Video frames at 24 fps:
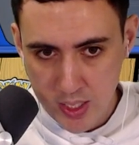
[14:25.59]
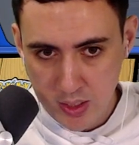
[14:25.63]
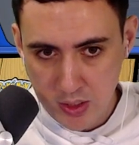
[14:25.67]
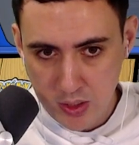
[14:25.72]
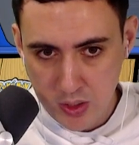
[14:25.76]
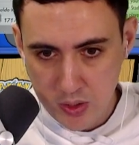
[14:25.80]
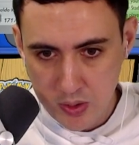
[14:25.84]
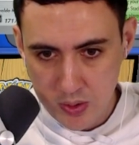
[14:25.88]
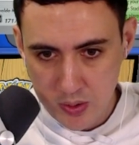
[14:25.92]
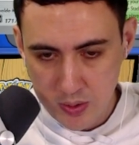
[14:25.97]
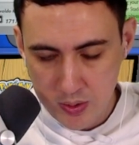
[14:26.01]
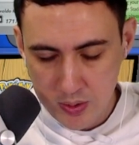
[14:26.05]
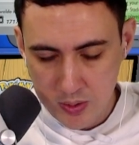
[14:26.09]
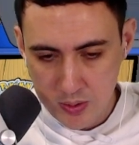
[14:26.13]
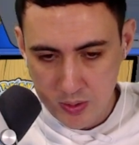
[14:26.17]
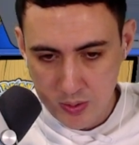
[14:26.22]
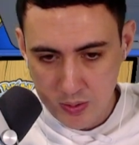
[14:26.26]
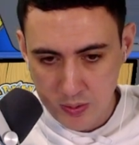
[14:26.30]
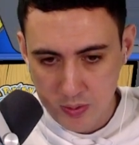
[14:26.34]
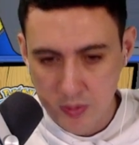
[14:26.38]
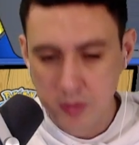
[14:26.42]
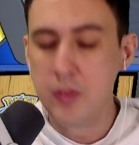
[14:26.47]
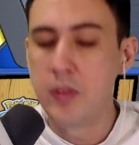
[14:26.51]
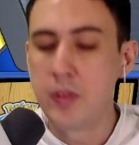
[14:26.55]

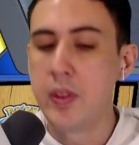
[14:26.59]
know